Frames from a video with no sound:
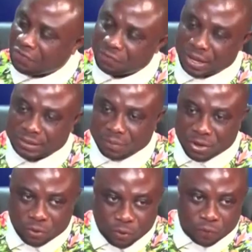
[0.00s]
months. Now
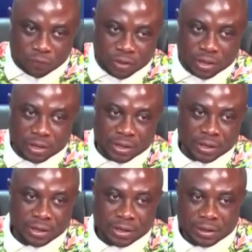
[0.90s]
I'm Kofi.
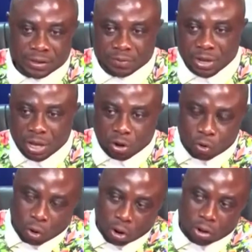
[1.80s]
To me, I'm
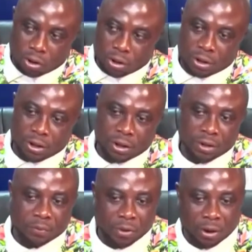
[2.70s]

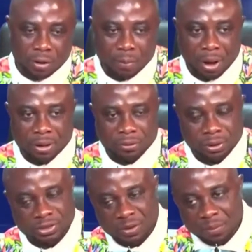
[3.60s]
going to call
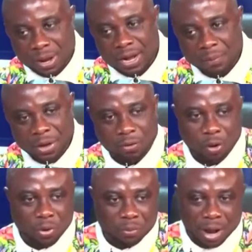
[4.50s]

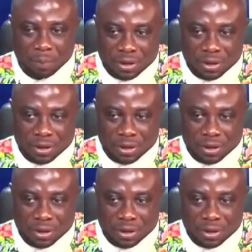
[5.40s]
my brother.